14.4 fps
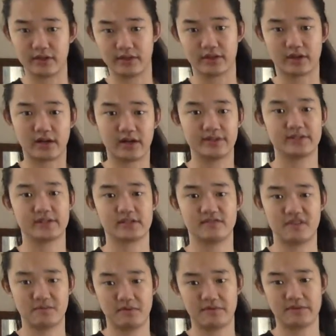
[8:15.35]
in the context
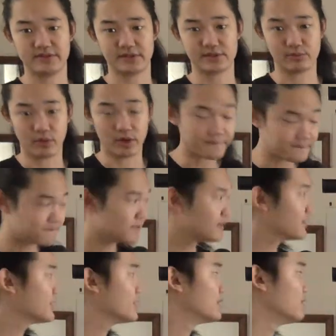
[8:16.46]
of AP Physics 1,
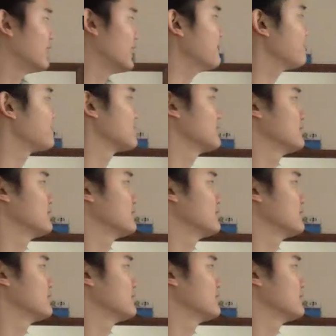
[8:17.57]
right?